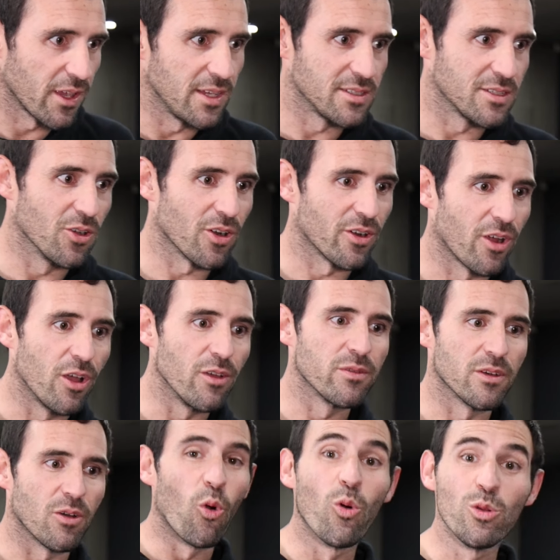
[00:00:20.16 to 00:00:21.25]
he's gotten
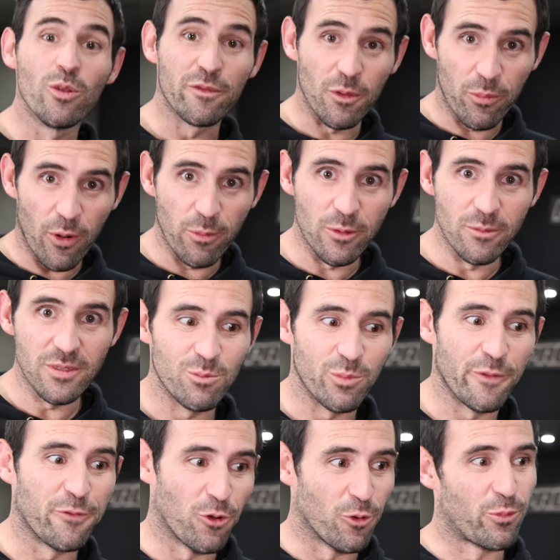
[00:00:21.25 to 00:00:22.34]
over all of the problems
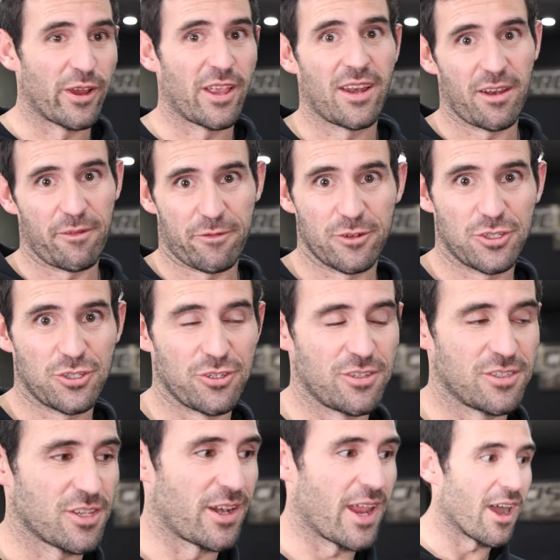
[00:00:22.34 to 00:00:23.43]
before bringing it in for a
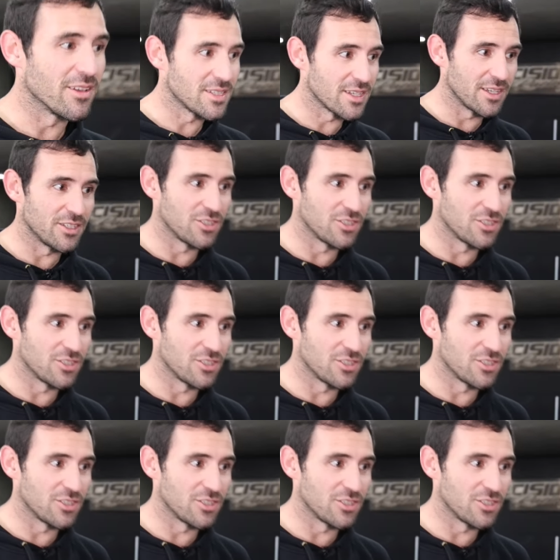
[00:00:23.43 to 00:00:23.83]
tune. So now it's here